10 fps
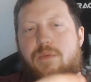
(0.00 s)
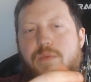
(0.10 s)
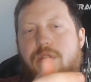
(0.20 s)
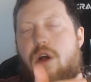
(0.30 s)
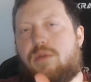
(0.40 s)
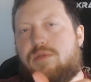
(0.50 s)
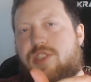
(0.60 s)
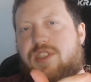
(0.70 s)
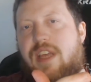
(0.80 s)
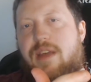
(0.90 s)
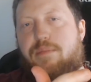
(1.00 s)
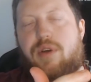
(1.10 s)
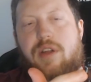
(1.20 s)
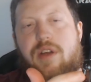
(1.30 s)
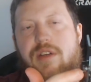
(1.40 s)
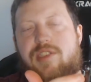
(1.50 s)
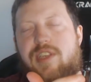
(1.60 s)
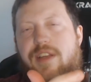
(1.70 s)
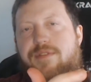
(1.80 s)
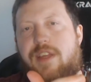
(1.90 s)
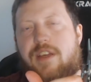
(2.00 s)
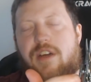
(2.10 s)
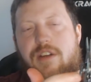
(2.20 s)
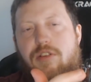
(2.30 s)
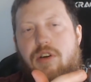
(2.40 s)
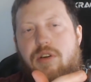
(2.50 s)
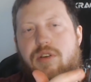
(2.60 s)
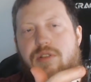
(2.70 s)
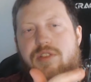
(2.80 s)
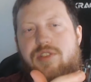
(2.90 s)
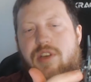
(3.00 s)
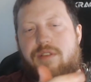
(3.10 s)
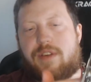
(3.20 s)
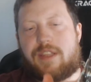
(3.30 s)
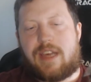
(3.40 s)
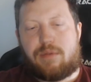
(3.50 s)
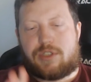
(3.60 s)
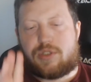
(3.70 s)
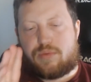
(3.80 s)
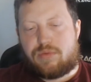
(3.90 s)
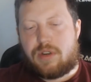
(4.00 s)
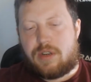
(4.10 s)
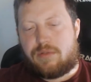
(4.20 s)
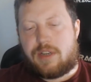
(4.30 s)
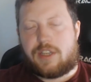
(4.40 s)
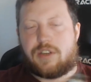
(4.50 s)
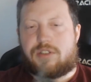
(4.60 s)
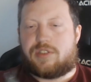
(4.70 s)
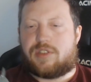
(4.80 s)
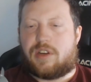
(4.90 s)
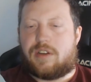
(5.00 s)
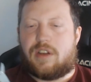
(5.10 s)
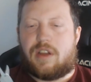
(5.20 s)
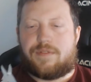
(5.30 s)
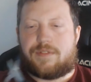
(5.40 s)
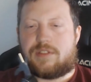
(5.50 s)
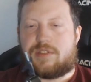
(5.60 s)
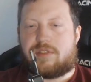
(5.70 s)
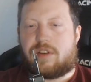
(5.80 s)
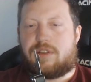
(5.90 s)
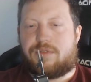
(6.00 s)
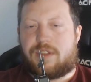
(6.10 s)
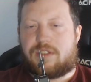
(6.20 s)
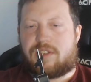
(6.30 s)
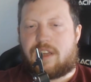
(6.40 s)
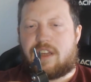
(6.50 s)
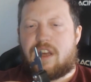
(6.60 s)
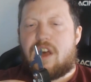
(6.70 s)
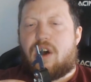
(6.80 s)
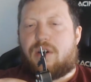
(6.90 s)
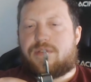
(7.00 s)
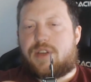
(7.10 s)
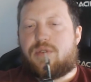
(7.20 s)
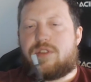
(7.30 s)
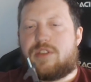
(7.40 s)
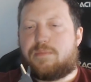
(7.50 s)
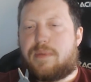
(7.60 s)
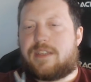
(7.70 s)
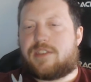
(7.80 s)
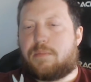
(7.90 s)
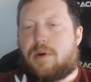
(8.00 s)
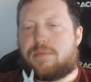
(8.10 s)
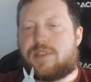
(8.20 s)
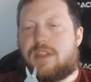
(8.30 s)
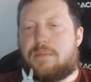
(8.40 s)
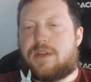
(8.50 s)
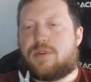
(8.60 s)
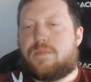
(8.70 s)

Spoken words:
own separate kind of safety kind of lock on the side of it there, which is really, really good design. Love the design of this thing. Obviously all the bits and bobs in the middle